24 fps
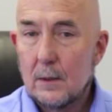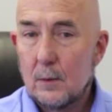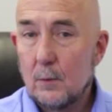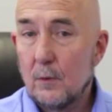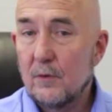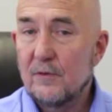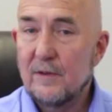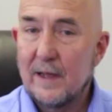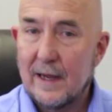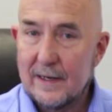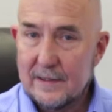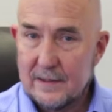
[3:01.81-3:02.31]

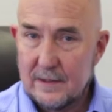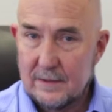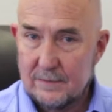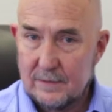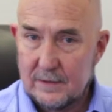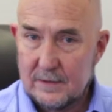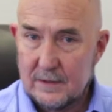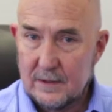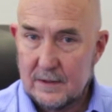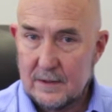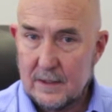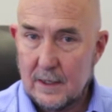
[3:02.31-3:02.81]
was active
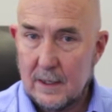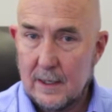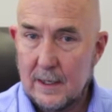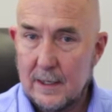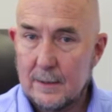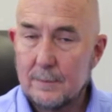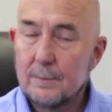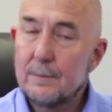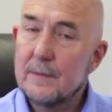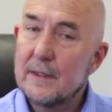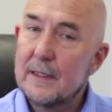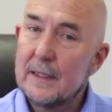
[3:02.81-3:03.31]
at the
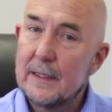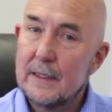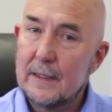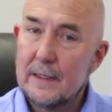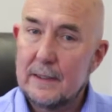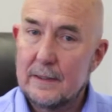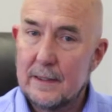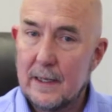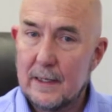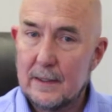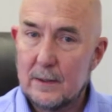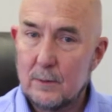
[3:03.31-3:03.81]
time
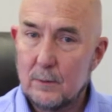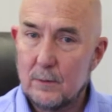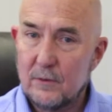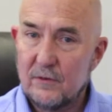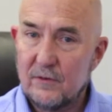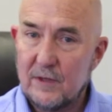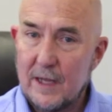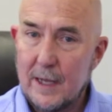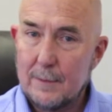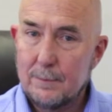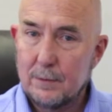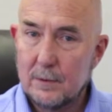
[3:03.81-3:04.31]
the data
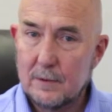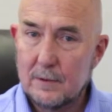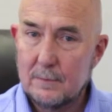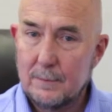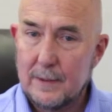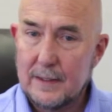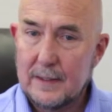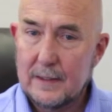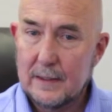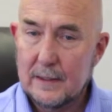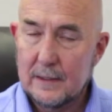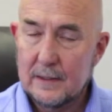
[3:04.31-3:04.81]
was sampled,
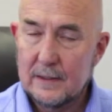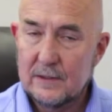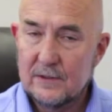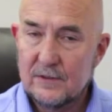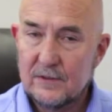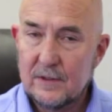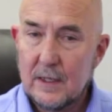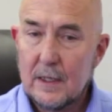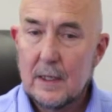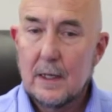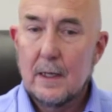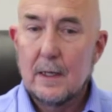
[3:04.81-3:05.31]

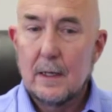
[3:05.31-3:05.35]
because